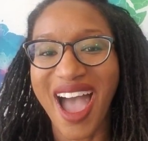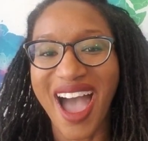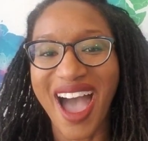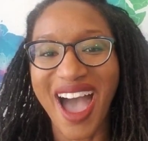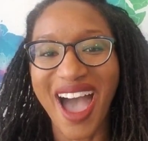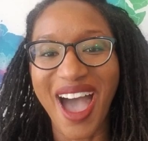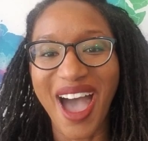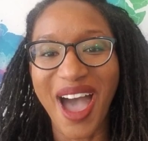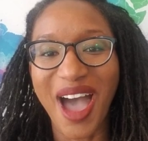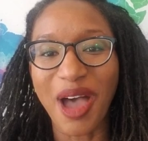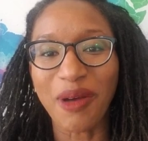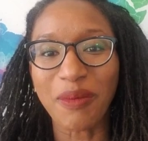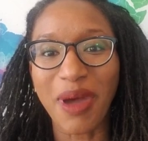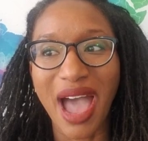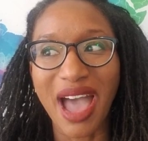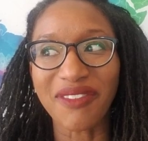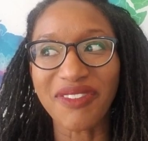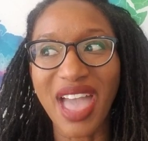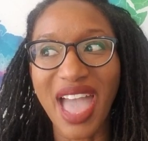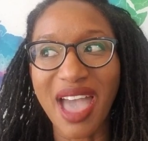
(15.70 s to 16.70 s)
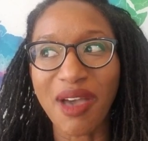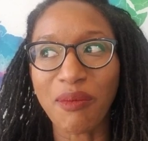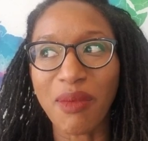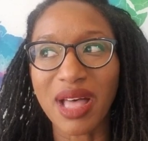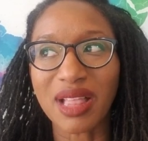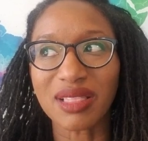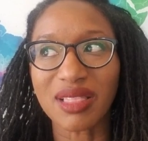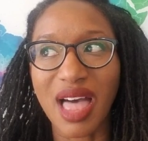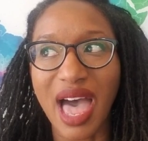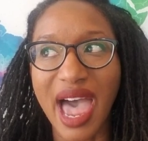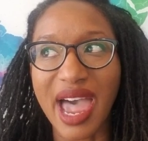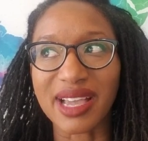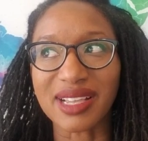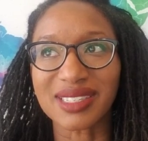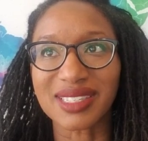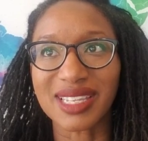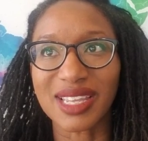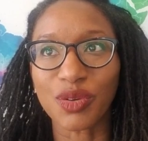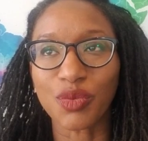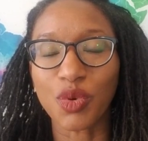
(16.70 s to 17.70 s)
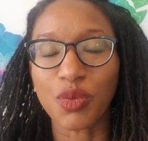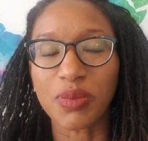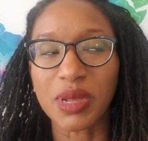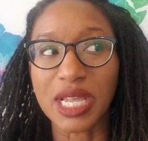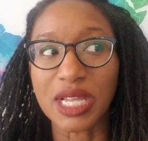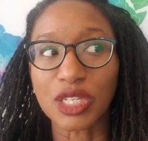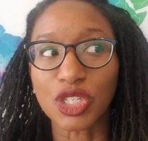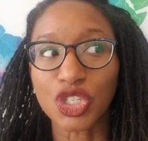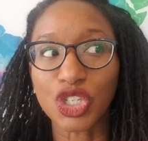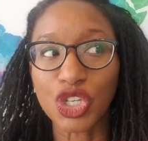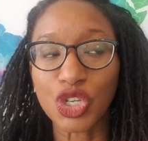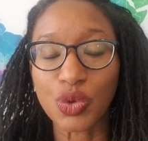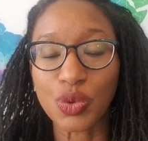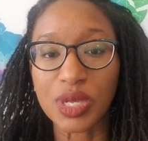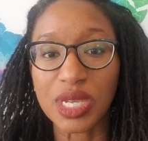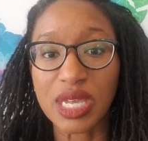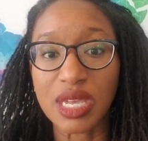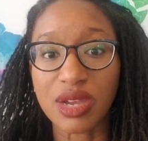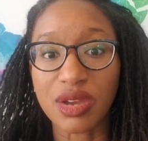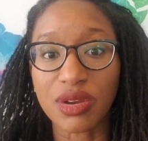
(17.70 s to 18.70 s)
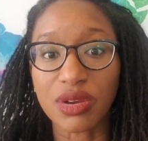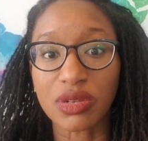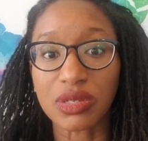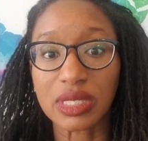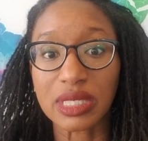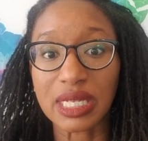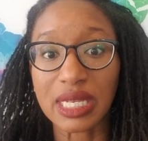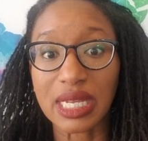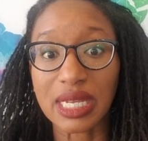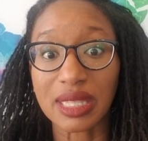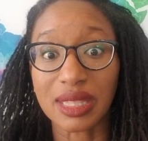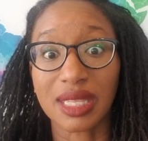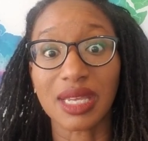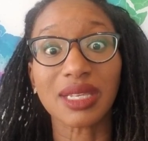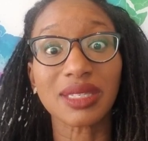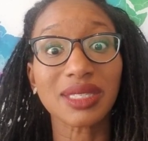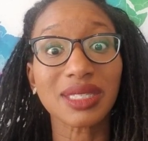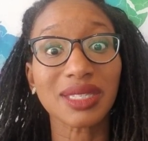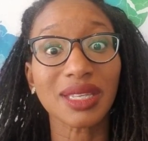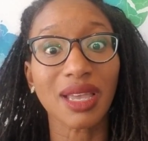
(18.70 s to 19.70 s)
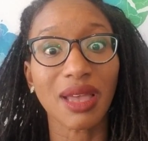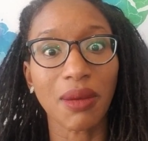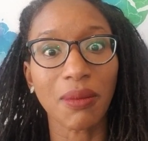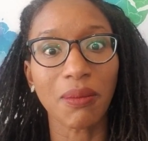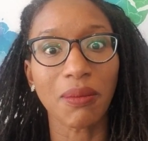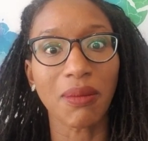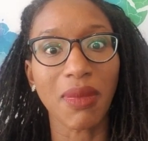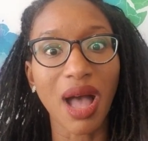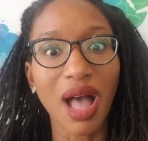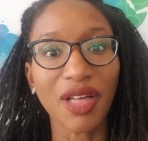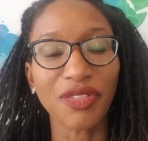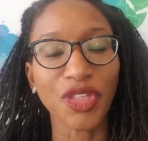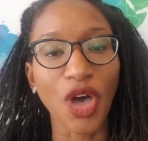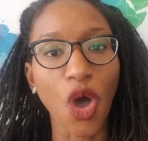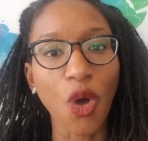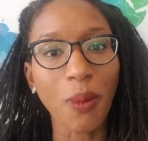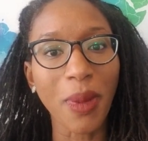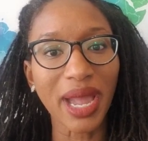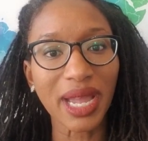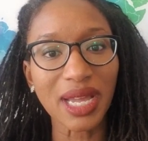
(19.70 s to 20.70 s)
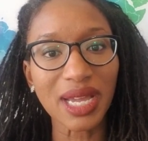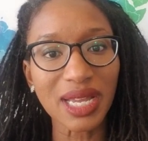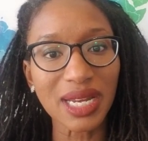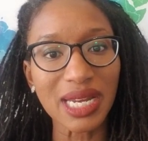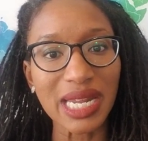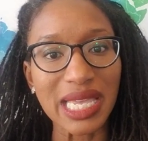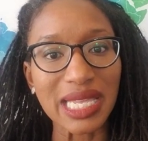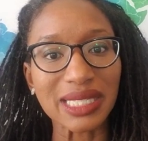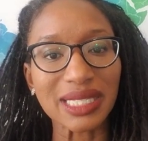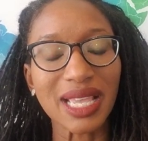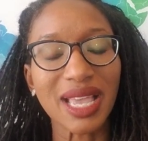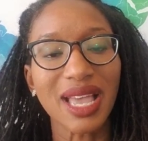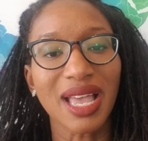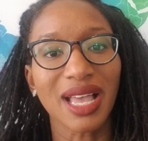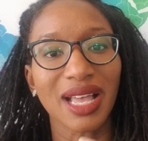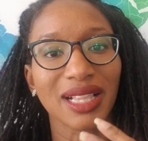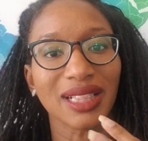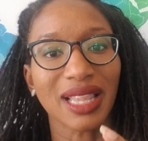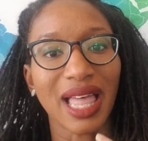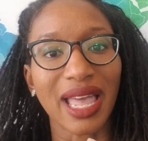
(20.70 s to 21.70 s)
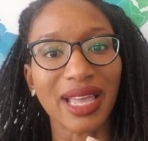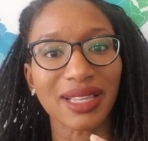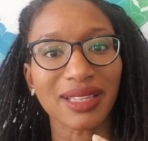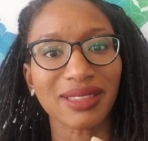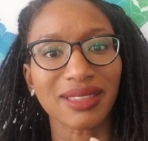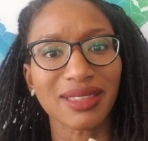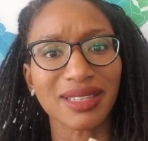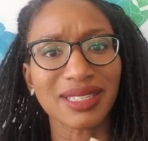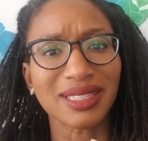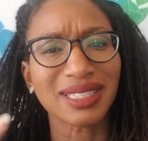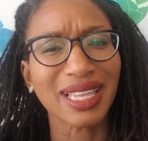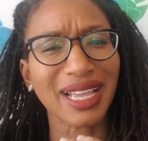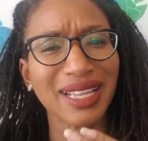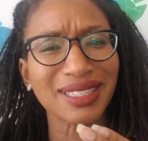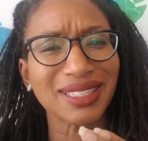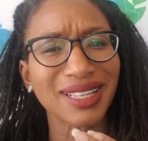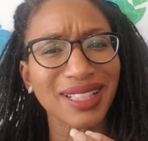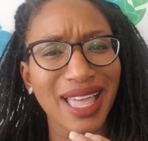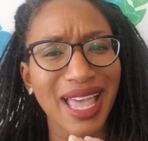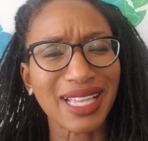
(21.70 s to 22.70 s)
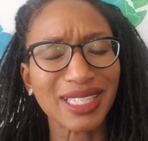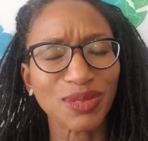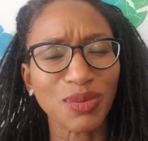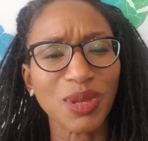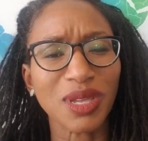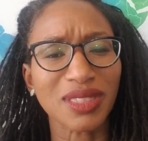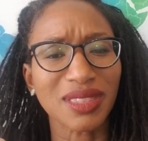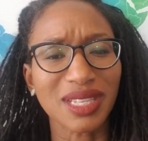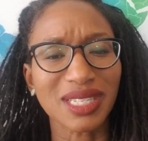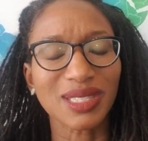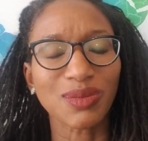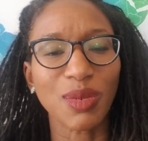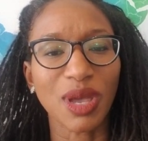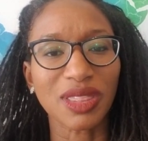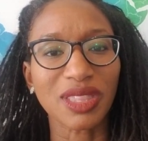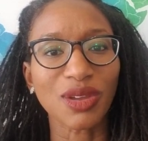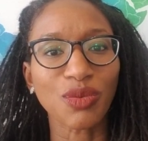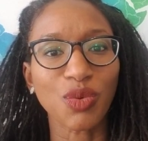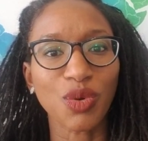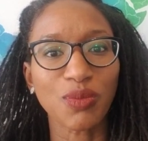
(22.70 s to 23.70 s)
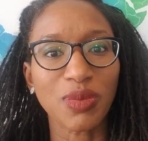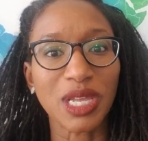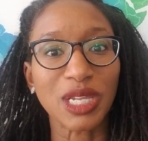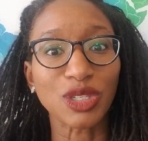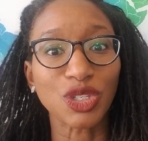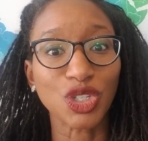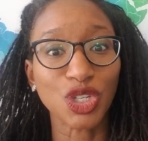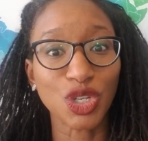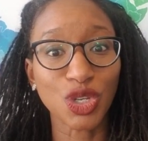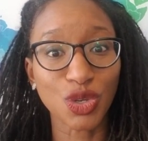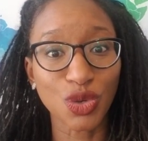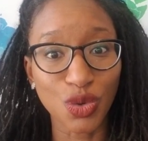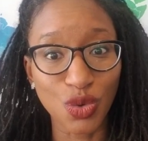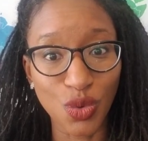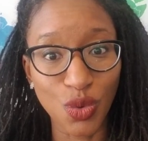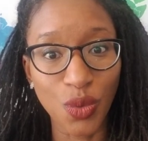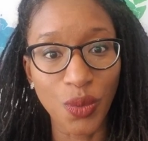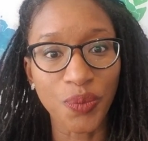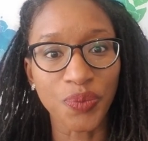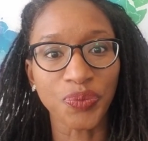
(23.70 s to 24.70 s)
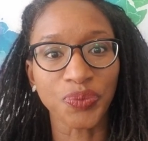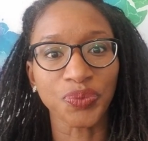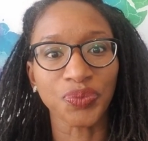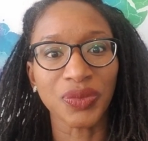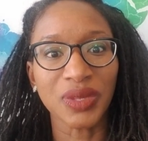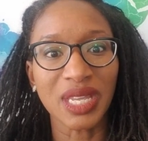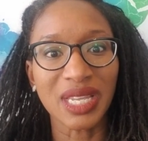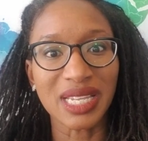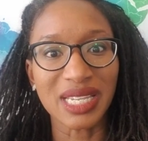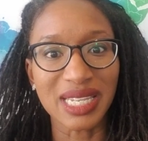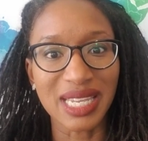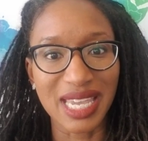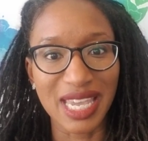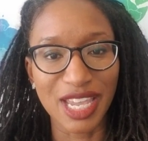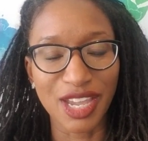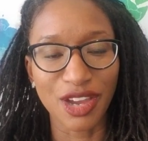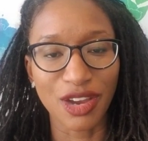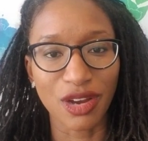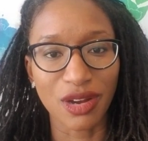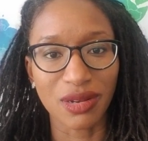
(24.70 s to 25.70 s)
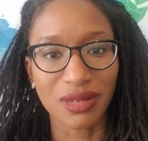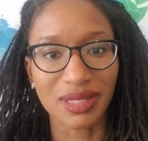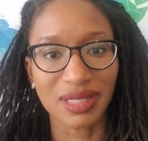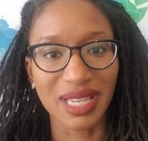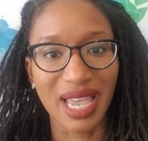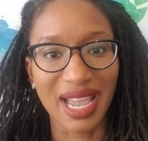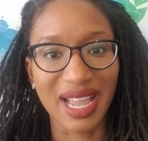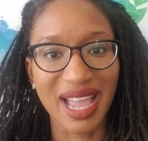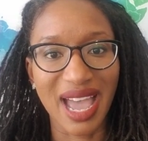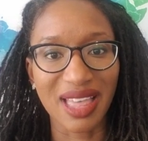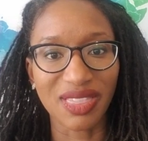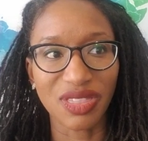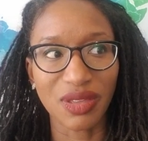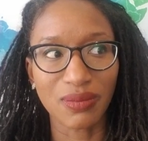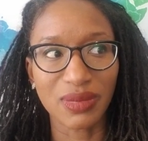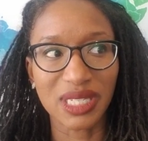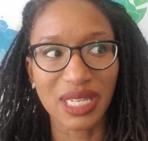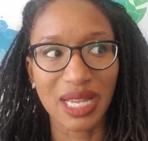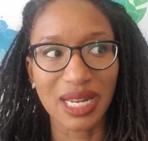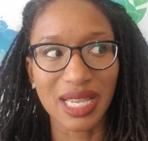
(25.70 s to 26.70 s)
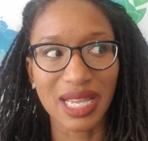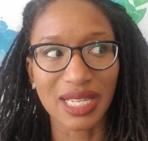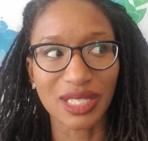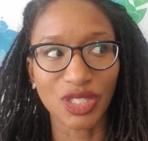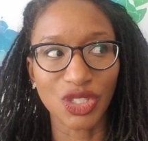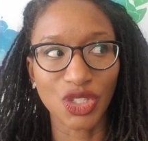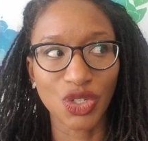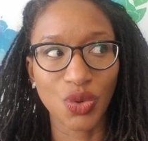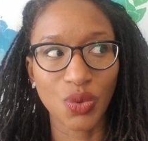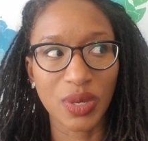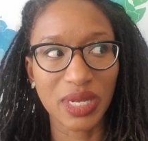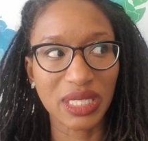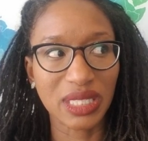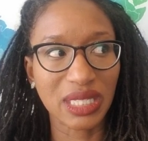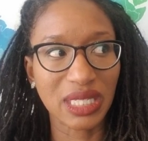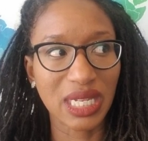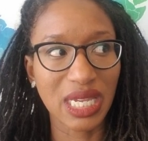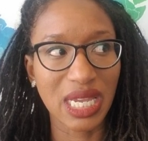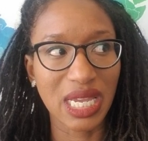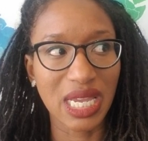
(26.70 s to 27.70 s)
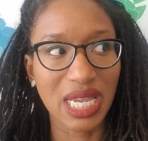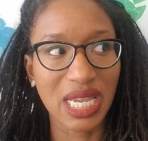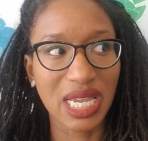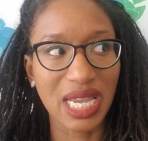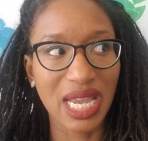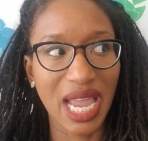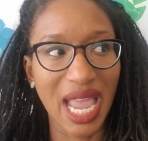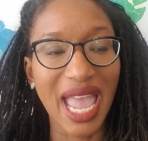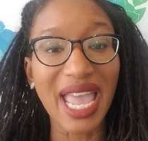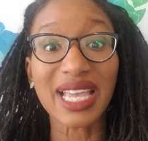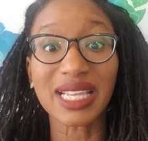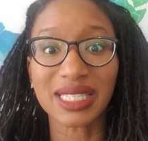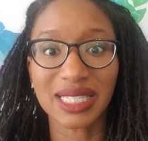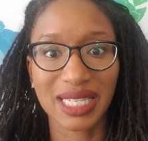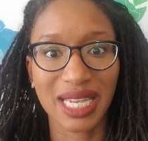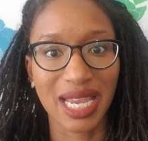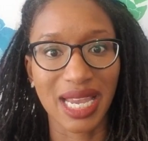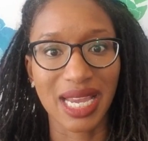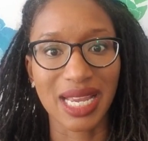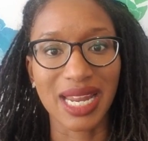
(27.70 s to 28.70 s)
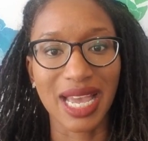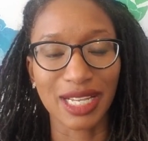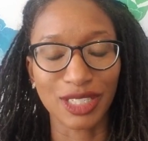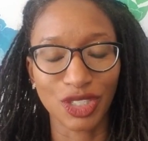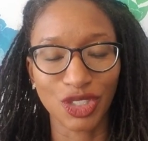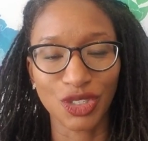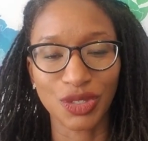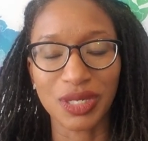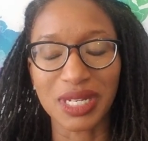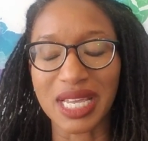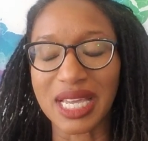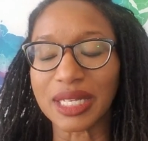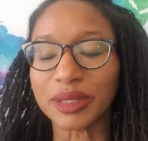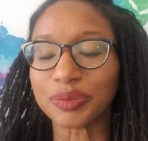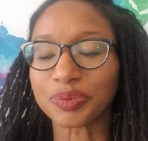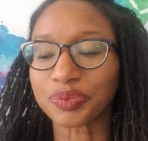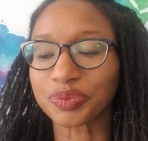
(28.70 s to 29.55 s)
I've had my locks. It will be 2 years this month. Oh my goodness. Like the second to last week of this month, it will be 2 years. I got them done in 2018. I sure did.